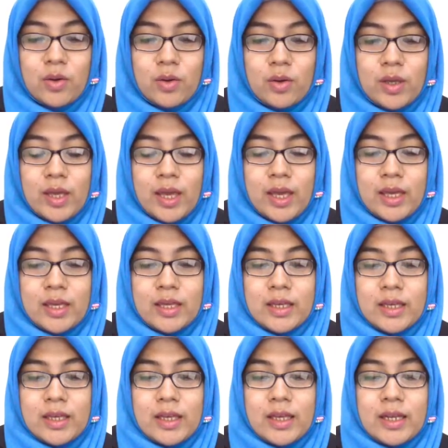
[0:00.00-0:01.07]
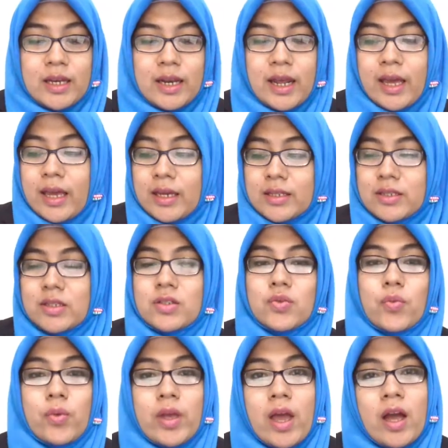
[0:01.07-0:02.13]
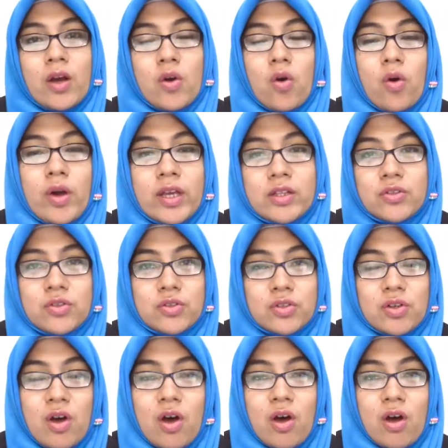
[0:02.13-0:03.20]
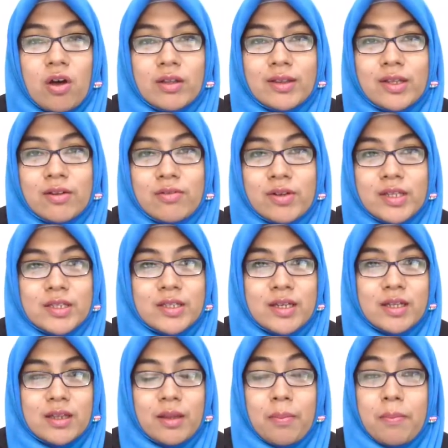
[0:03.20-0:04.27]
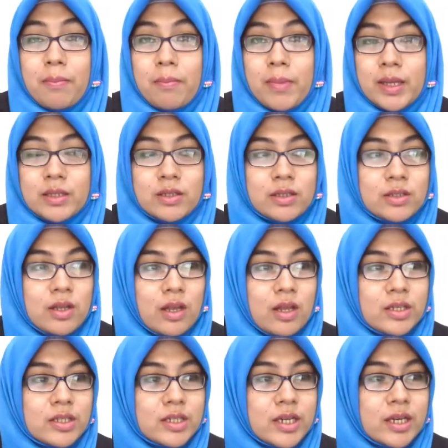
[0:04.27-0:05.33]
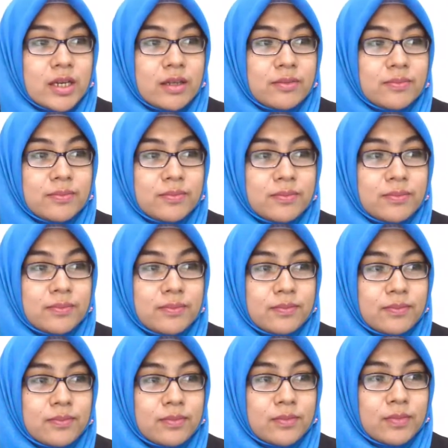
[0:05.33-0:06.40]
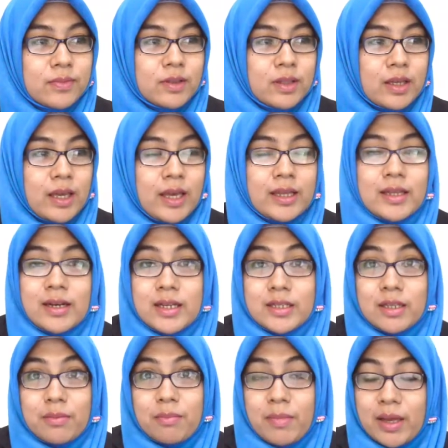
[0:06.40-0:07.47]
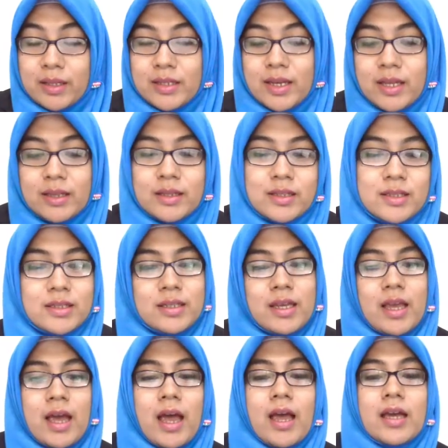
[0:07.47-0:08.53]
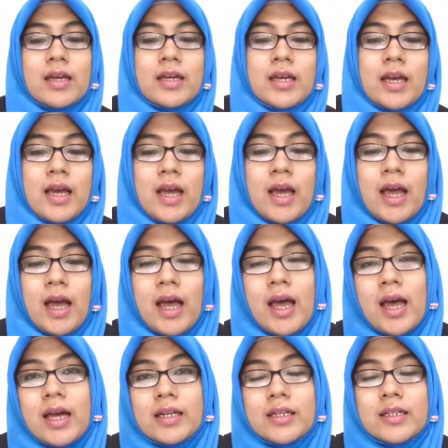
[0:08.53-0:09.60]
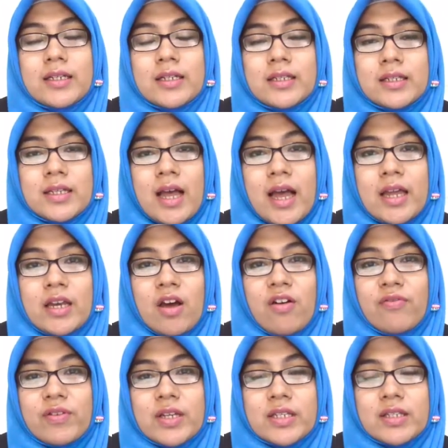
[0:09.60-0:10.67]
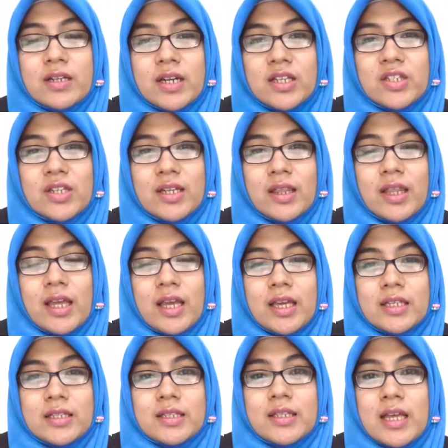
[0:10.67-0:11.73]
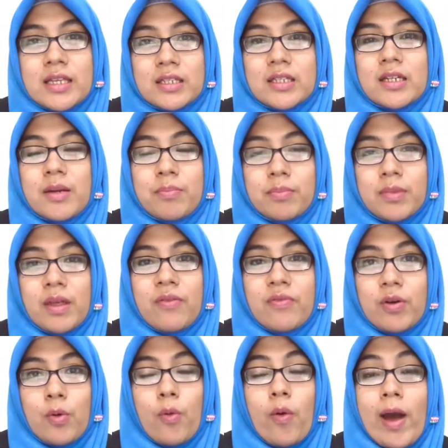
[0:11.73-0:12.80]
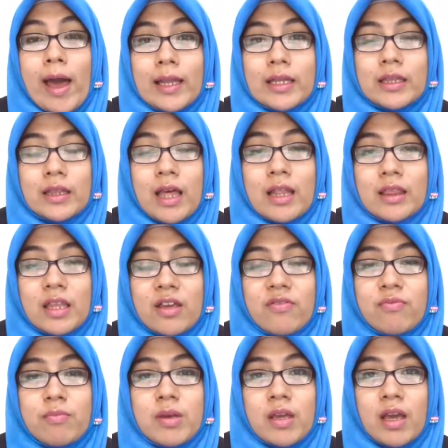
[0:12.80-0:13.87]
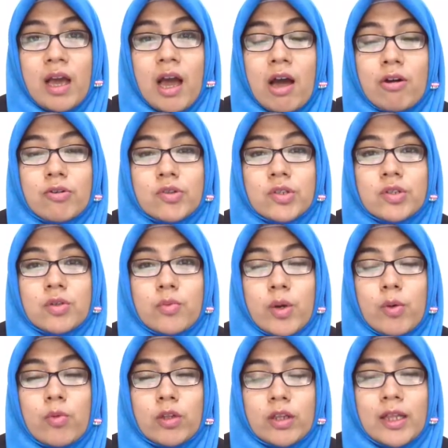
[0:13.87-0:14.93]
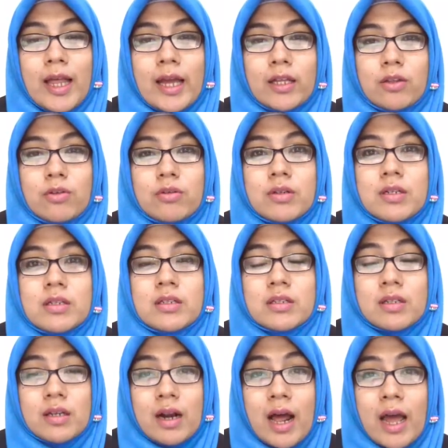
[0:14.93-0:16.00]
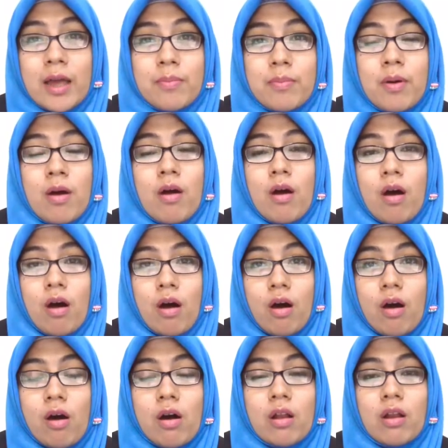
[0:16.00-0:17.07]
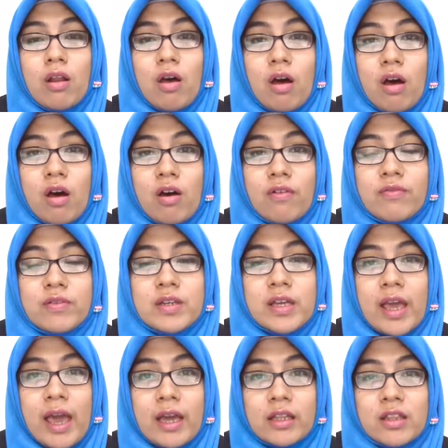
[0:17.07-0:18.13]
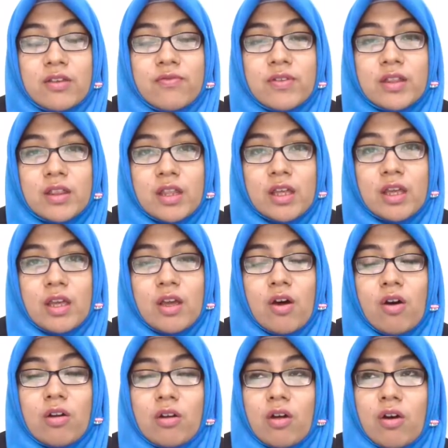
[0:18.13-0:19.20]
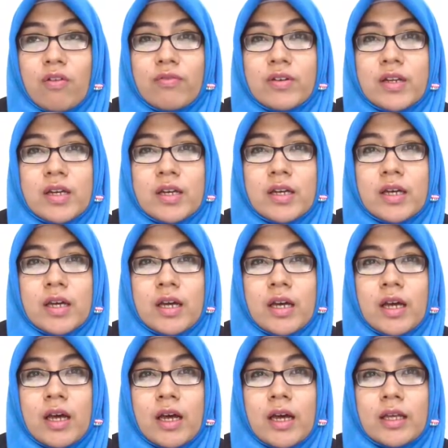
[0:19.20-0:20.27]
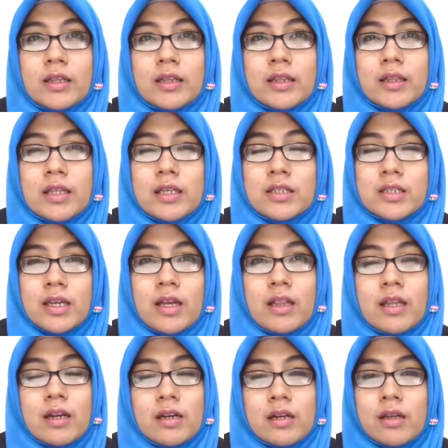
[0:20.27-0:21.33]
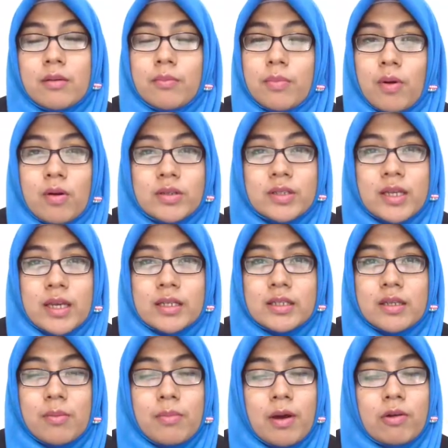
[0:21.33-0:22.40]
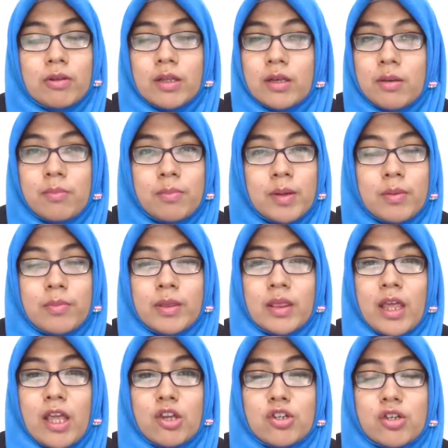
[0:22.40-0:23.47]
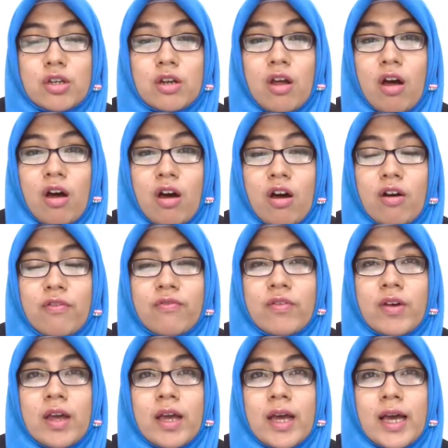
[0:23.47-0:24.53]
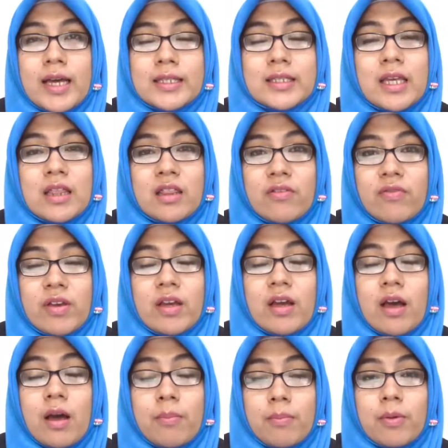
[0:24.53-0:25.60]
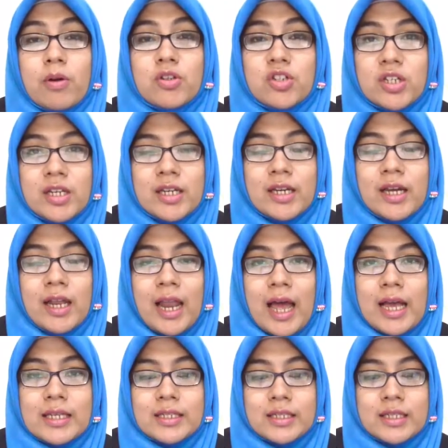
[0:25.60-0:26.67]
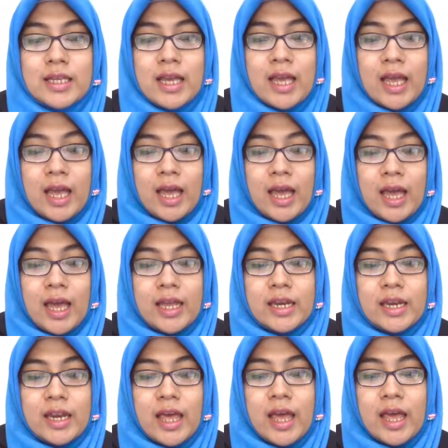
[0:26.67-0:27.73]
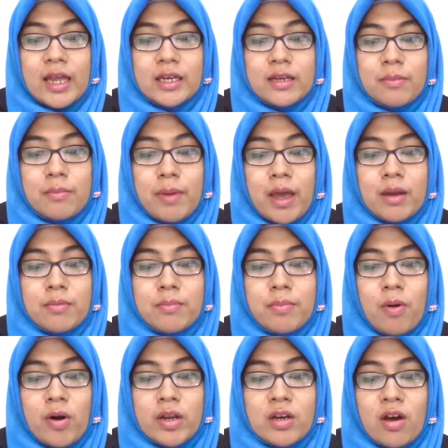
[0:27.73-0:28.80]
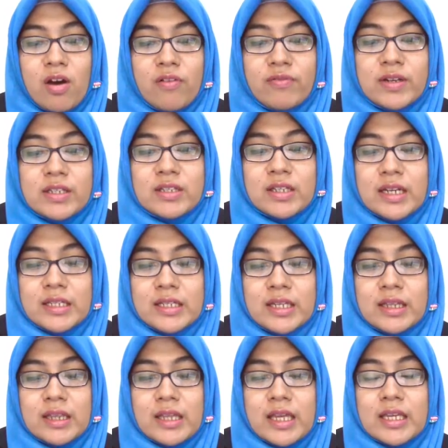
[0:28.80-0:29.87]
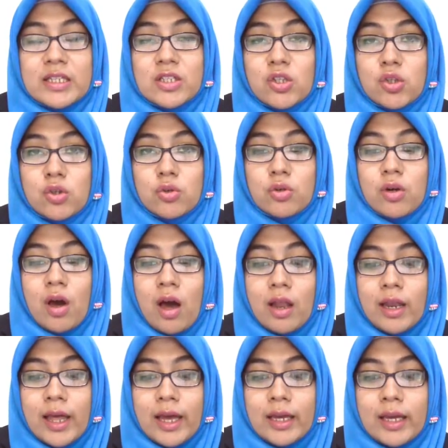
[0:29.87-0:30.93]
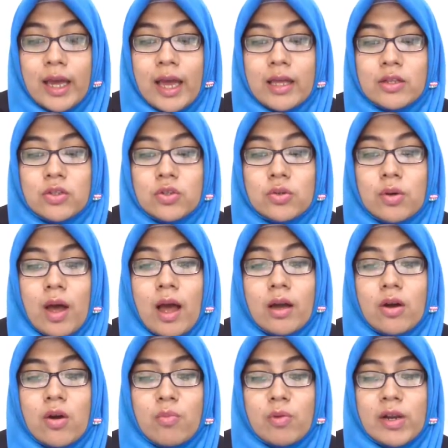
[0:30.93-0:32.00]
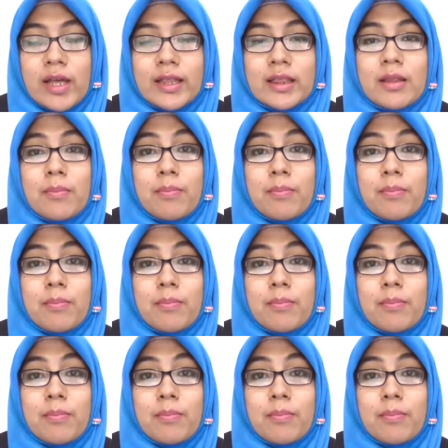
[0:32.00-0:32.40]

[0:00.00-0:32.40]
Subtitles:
Okay, next we are going to talk the research methodology. Okay, the research methods. The design of this research is descriptive qualitative because we would like to describe all of the activity, all of the teaching learning process about the implementation of a scientific approach in the class. And then the main point of this research is to collect and to accumulate the